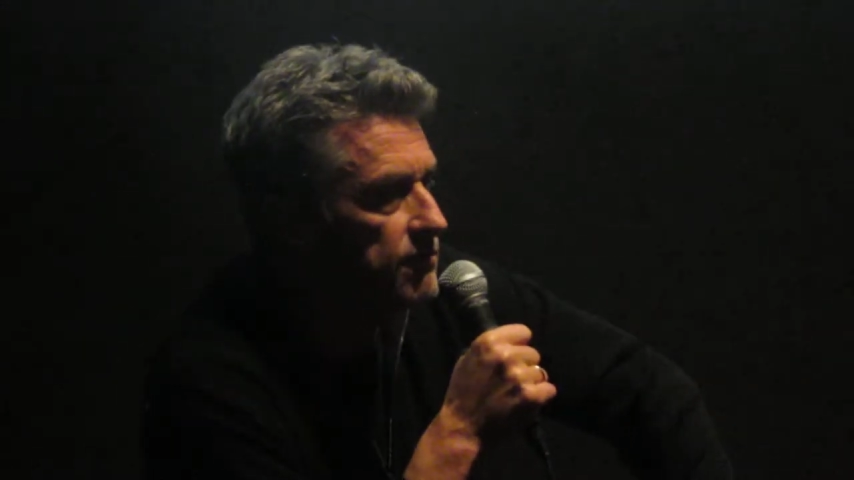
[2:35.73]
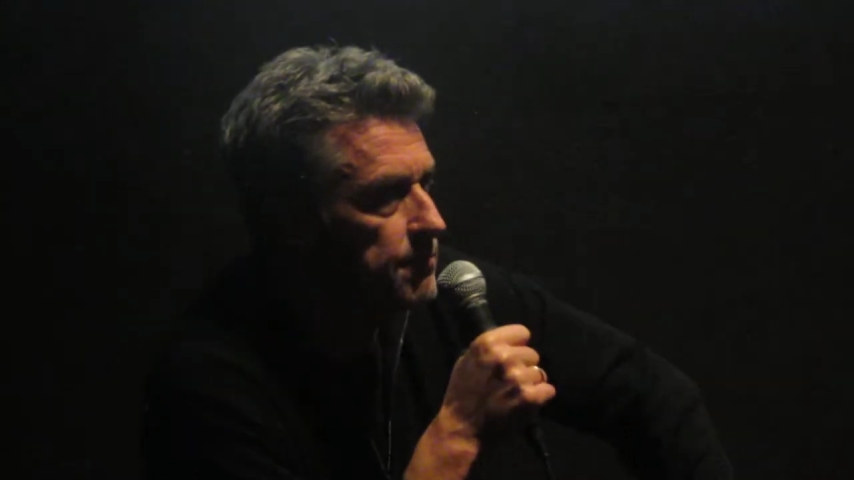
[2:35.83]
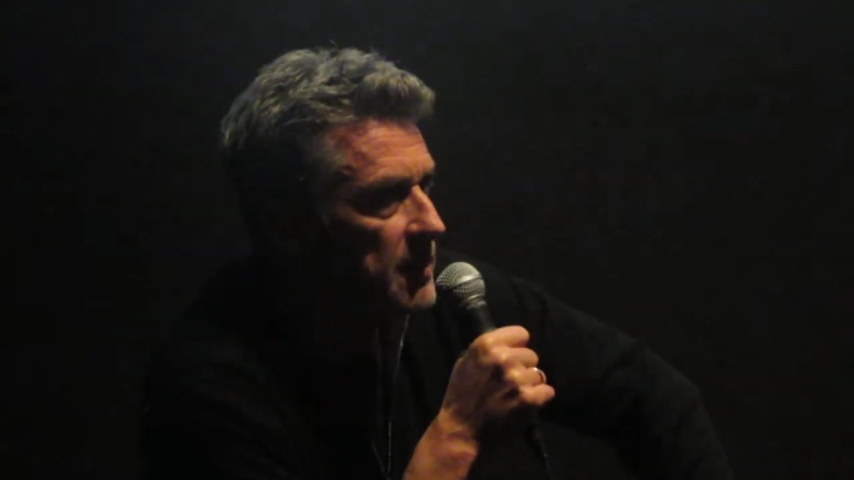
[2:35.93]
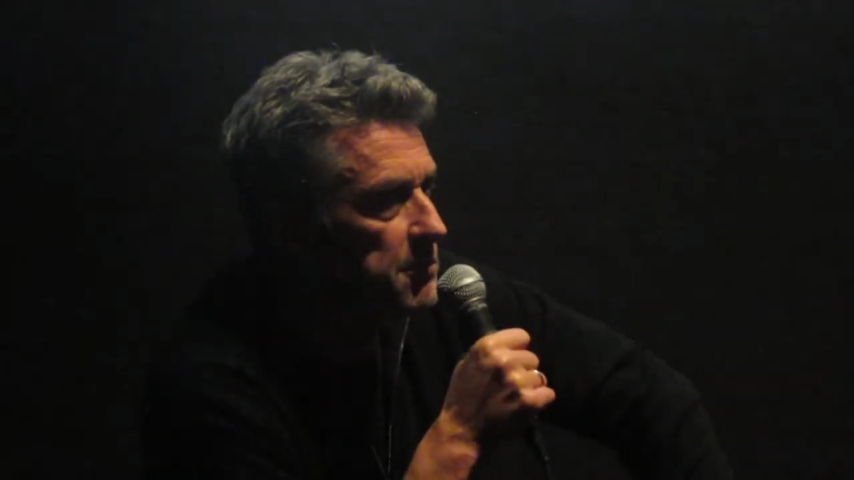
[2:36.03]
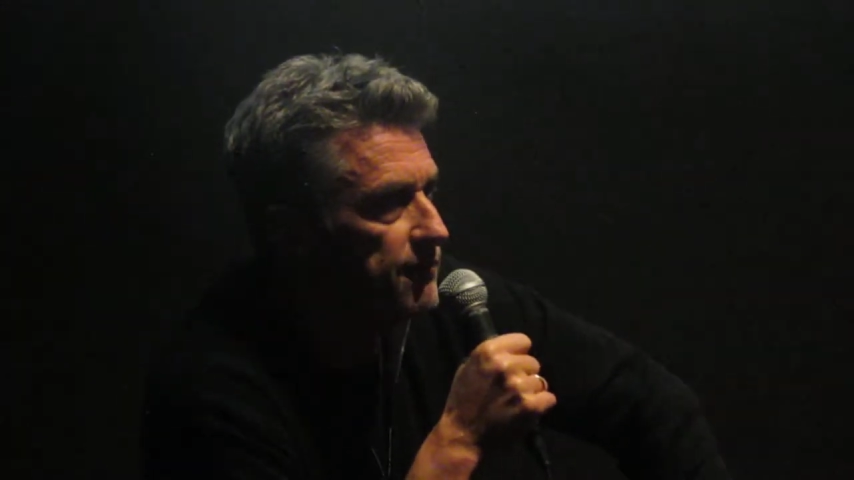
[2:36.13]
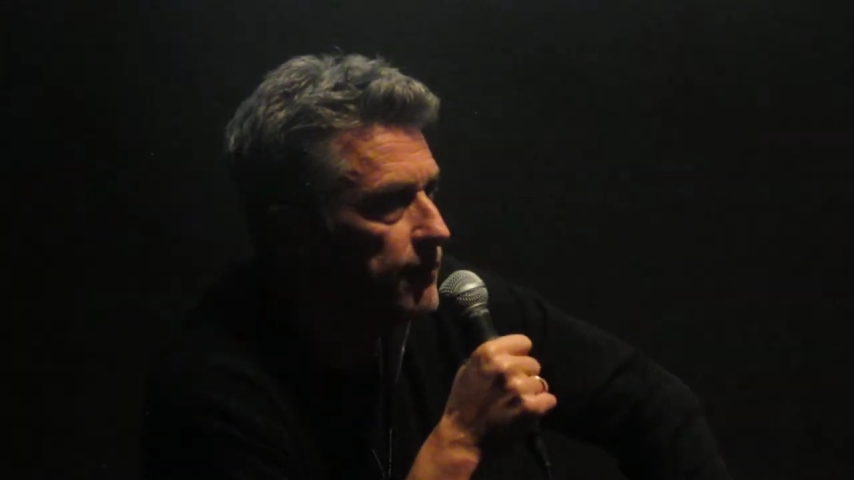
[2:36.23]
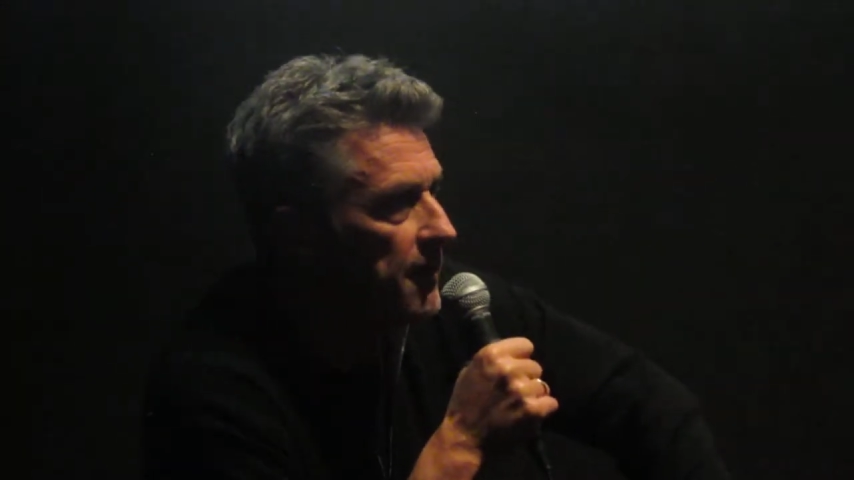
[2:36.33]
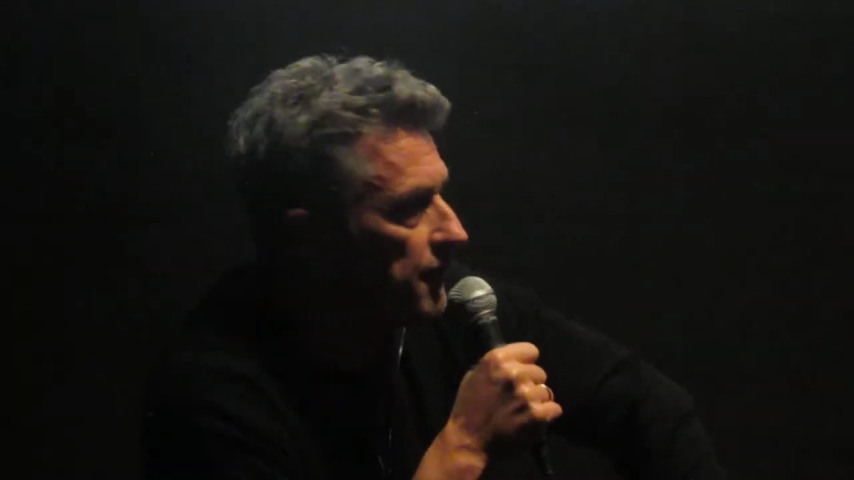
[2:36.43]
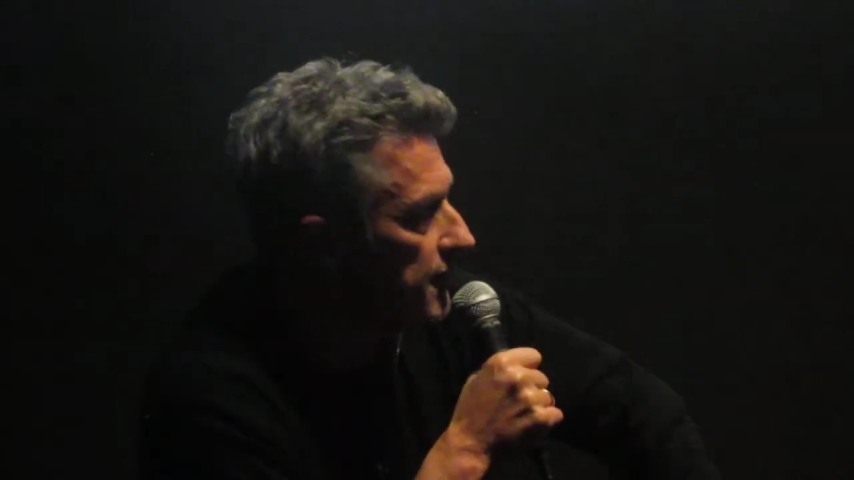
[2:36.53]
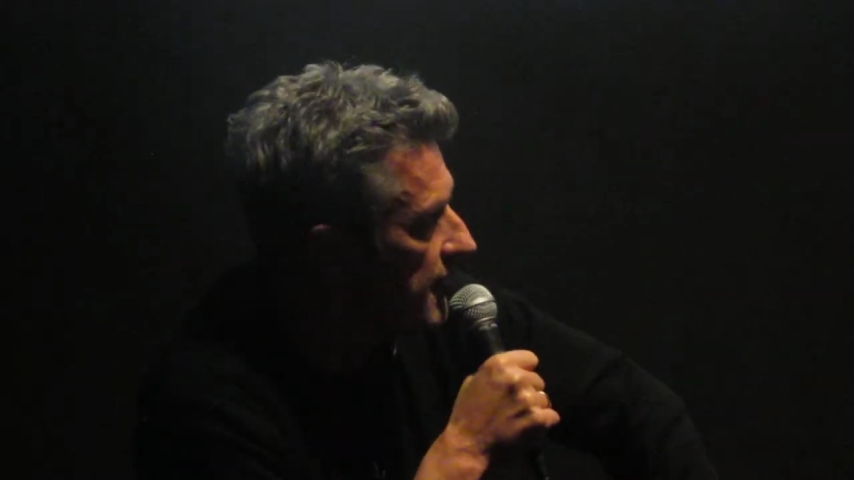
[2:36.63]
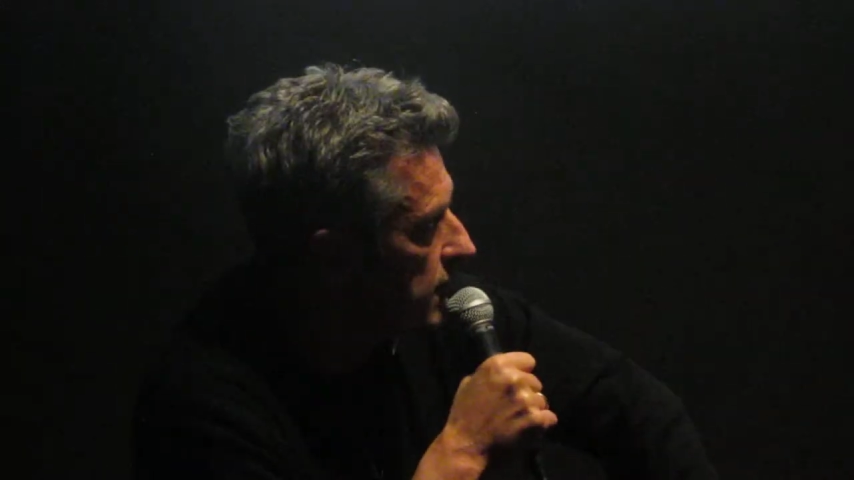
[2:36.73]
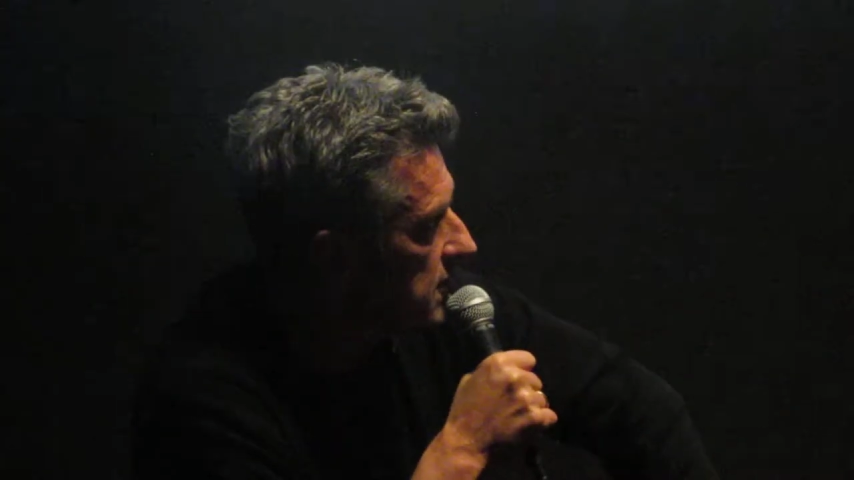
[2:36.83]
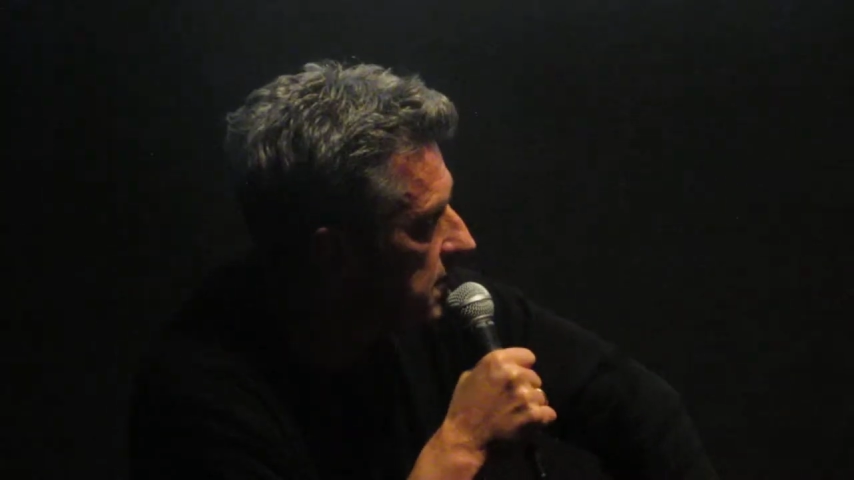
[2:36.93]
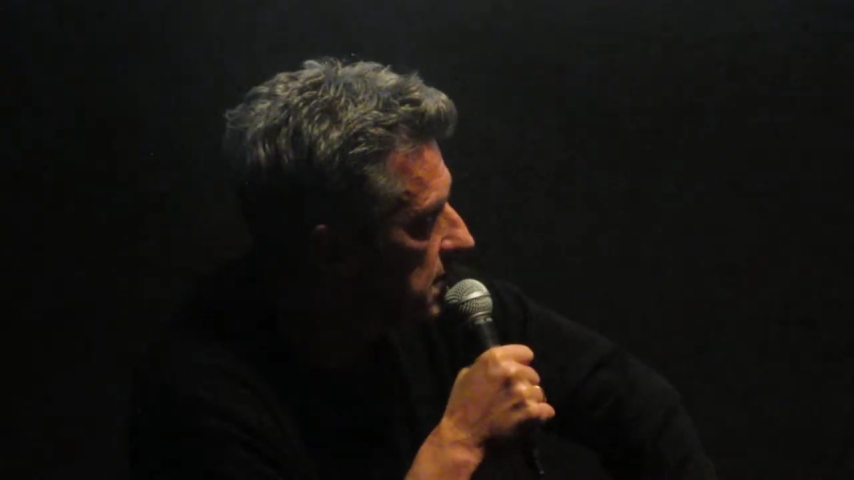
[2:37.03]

maybe 400,000